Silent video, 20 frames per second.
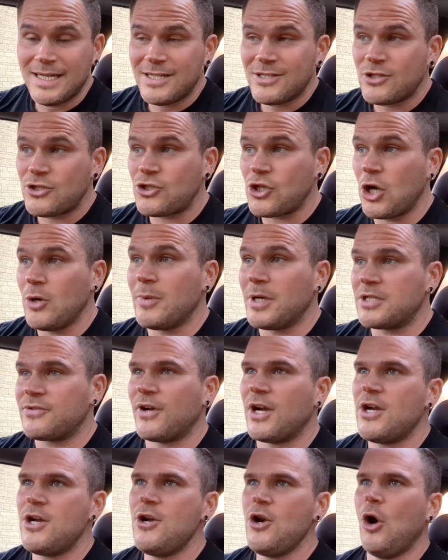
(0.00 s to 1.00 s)
So much
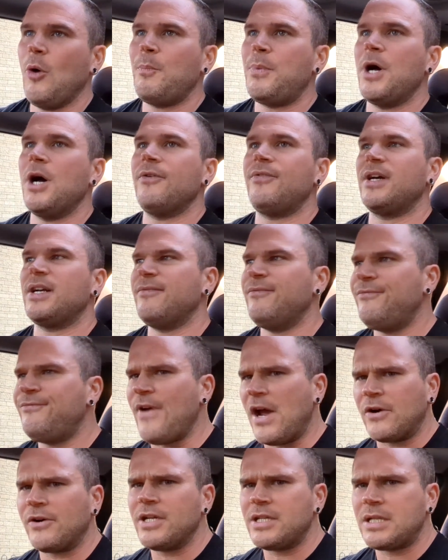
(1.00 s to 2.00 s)
fun. Not perfect.
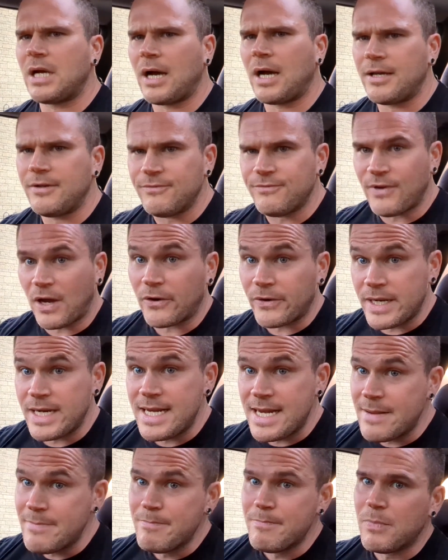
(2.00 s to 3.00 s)
Very tight. Very
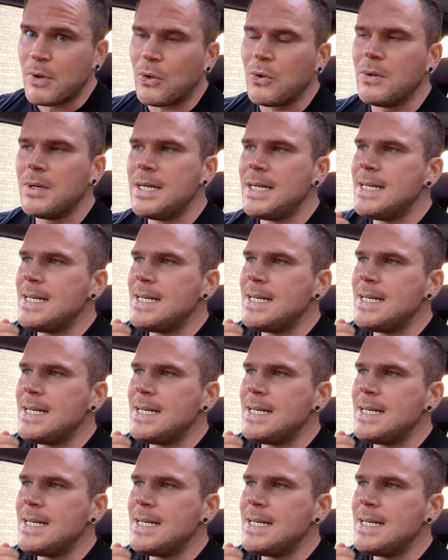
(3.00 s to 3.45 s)
nimble.